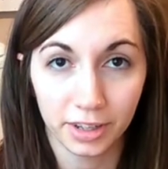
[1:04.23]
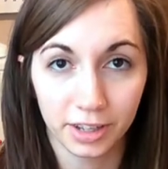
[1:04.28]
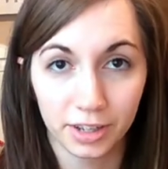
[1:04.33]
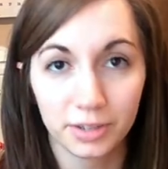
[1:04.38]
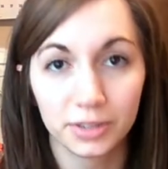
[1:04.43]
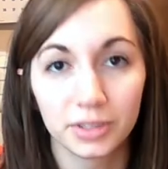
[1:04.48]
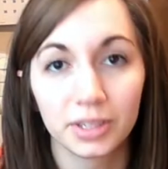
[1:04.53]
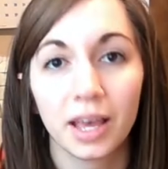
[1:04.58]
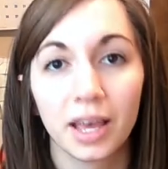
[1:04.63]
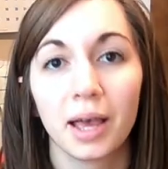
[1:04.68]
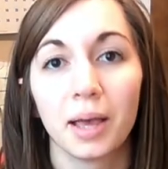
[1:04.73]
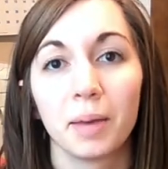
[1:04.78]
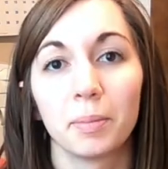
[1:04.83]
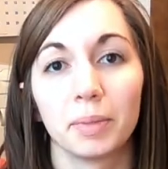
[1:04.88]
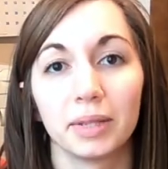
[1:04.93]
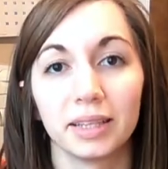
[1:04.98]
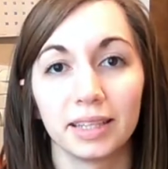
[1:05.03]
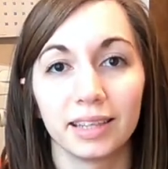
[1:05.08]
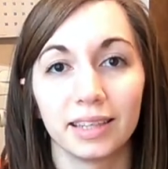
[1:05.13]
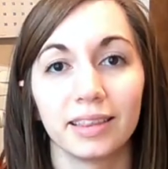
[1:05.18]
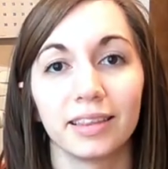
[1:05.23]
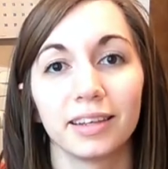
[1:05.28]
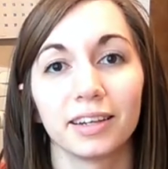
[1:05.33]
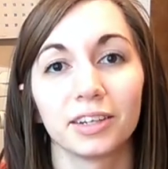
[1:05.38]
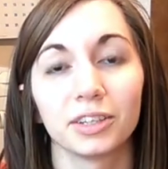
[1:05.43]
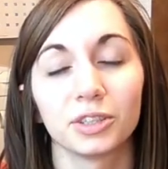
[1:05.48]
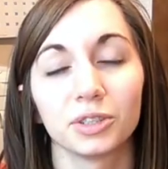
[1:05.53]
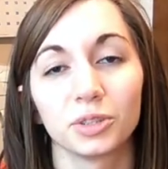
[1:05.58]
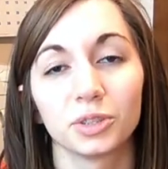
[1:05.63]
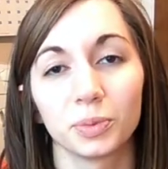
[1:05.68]
clothes, but then
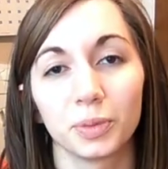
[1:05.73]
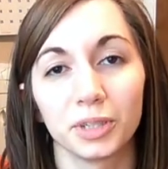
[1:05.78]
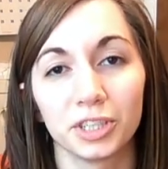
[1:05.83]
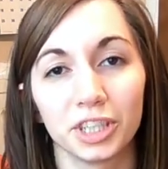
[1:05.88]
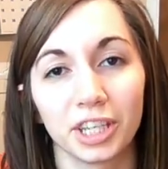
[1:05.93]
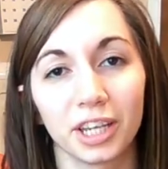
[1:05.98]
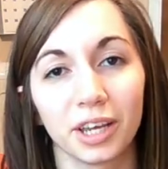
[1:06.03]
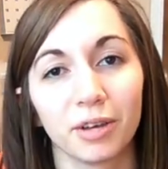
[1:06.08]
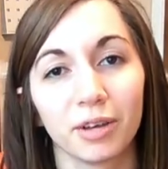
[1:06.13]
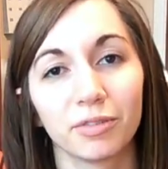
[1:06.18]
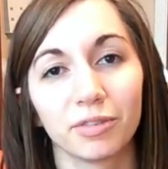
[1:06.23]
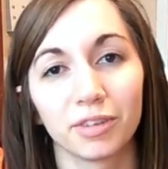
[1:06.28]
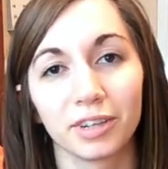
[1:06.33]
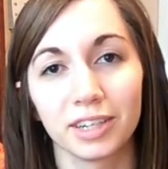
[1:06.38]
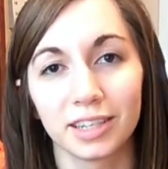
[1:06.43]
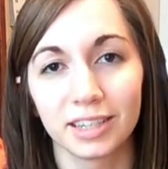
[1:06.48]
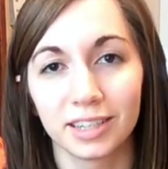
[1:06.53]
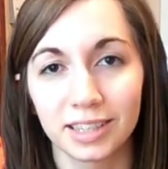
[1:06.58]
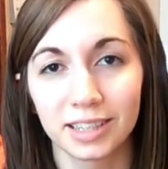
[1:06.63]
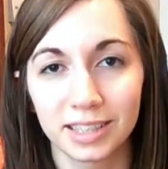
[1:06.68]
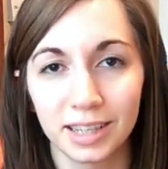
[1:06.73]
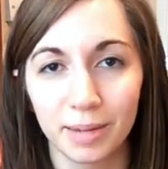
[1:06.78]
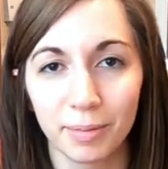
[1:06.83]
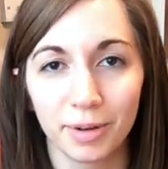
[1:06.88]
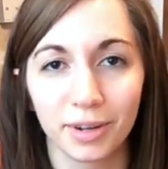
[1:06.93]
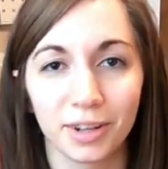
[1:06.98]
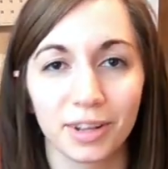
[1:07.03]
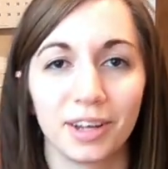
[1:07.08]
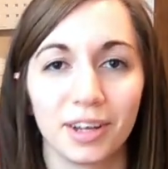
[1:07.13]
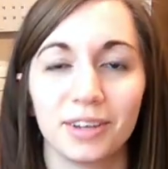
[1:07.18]
they're switching over into
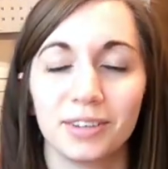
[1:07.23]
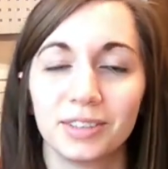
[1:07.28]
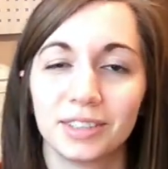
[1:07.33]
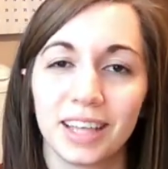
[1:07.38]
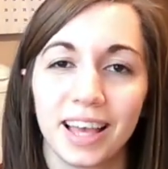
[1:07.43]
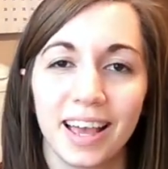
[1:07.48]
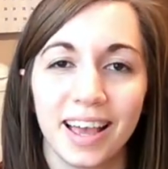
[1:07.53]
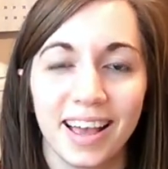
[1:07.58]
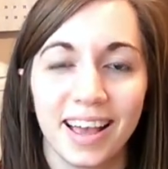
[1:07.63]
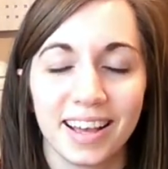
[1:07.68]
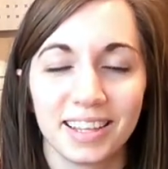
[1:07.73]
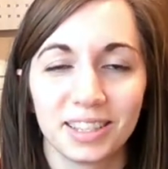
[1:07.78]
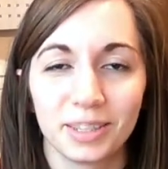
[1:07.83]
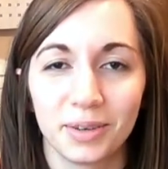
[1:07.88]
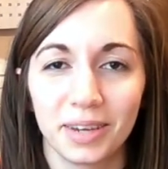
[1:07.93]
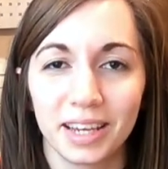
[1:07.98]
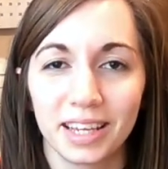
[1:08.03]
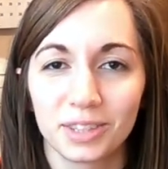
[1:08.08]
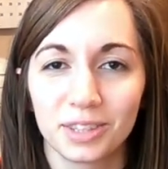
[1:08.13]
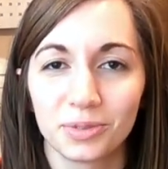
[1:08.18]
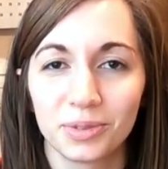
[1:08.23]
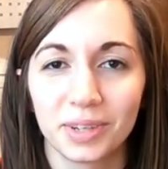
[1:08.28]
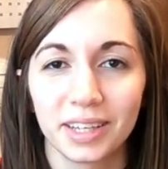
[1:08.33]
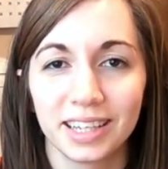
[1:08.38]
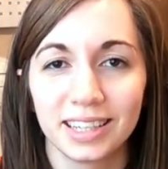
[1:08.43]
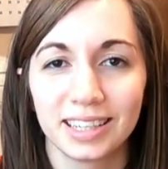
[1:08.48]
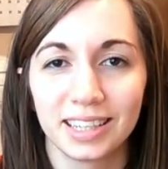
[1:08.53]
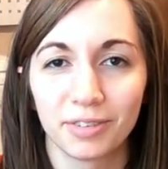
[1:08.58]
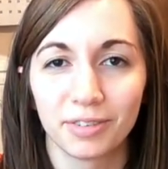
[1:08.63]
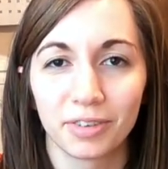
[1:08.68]
summer clothes. So it gets
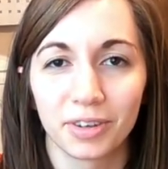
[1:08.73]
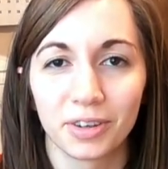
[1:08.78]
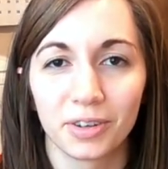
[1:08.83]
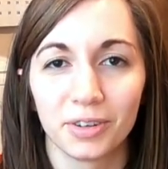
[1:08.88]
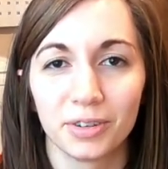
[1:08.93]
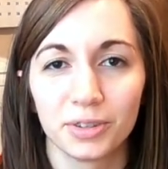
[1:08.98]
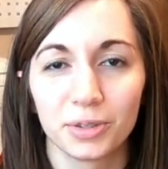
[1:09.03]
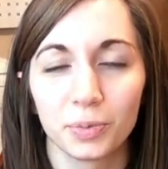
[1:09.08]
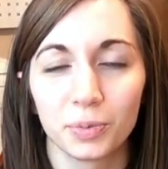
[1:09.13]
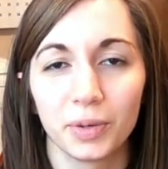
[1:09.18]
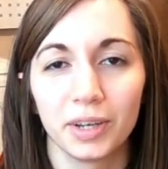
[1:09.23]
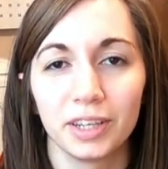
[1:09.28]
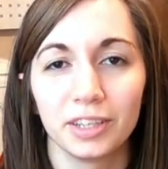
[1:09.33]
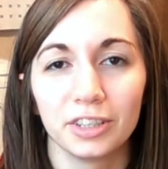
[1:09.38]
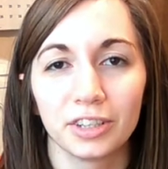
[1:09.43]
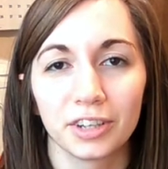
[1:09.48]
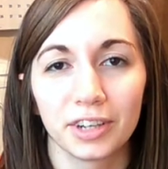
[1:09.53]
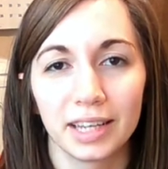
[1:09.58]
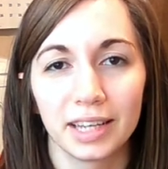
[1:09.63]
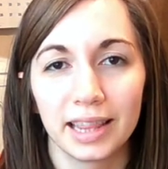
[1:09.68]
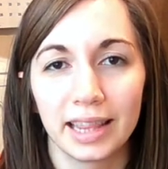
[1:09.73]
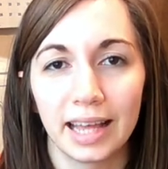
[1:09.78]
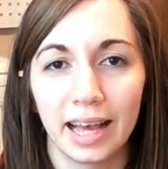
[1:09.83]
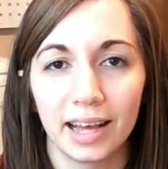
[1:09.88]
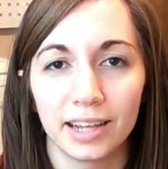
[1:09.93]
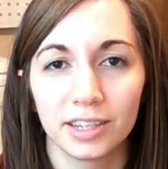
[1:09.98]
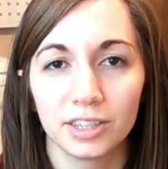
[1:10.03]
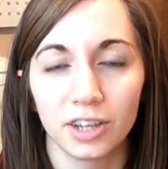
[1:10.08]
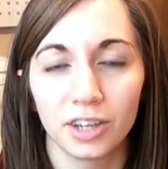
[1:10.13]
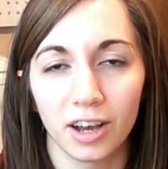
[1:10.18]
really difficult when you're in
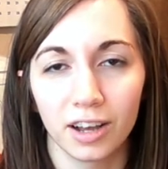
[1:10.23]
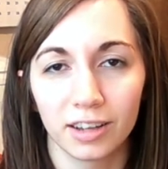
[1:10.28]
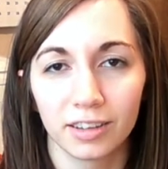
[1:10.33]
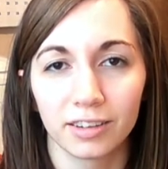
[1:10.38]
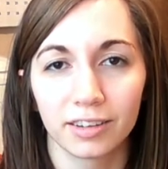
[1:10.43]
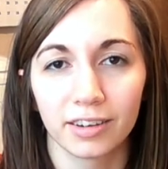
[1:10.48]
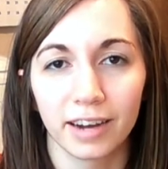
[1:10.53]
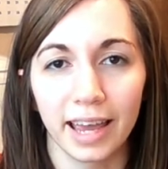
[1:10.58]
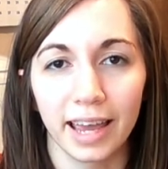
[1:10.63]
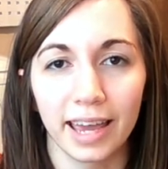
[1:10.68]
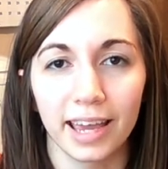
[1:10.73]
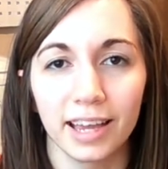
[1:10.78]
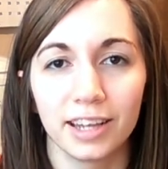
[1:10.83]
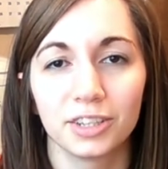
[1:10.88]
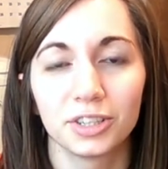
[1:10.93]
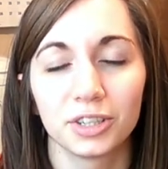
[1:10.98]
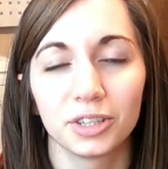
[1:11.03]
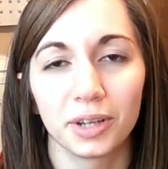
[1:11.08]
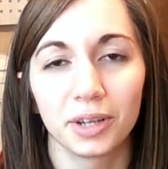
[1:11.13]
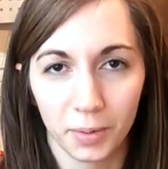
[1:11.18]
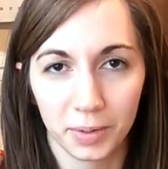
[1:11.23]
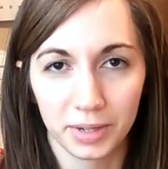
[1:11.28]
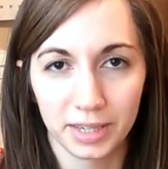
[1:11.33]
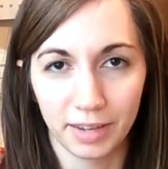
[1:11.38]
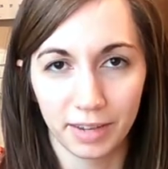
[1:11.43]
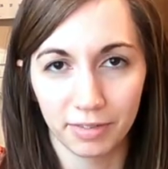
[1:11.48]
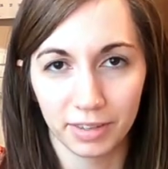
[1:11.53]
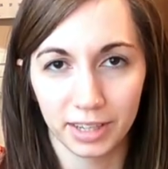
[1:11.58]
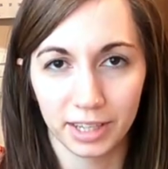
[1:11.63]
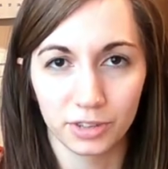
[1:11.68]
that toddler age. We're
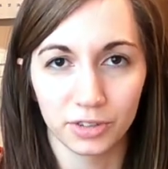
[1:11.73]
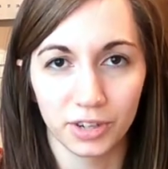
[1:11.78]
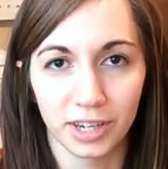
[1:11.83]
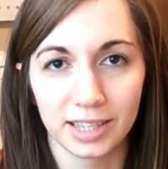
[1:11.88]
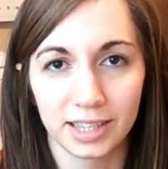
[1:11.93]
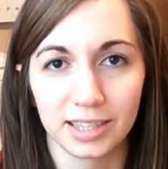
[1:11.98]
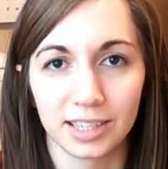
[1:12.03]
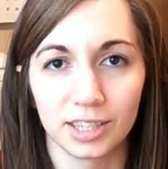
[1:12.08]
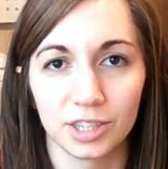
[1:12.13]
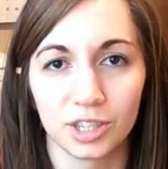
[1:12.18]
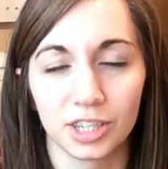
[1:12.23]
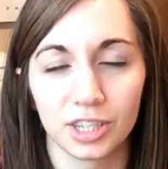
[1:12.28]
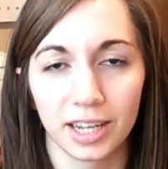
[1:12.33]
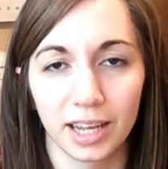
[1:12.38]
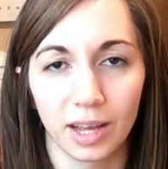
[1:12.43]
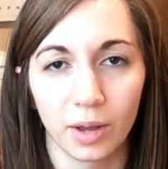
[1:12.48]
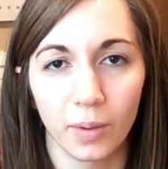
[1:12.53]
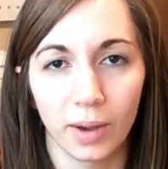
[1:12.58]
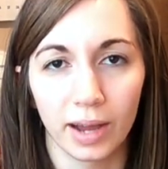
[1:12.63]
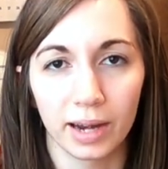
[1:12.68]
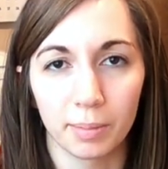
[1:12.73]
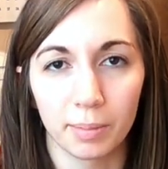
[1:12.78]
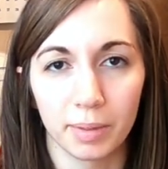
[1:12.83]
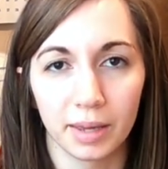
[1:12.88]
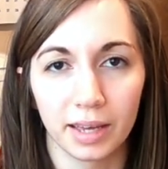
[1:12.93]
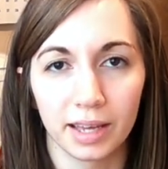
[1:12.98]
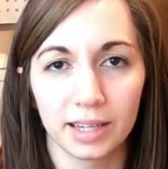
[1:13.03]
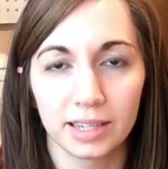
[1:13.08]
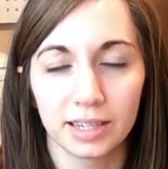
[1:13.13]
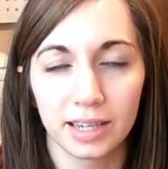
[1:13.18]
definitely transitioning quite a
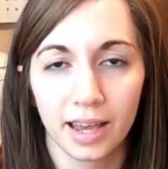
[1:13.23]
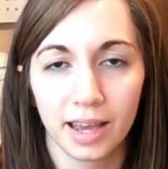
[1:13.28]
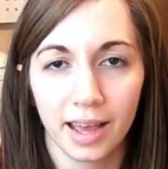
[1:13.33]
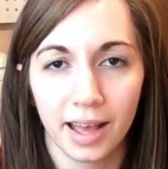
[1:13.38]
bit,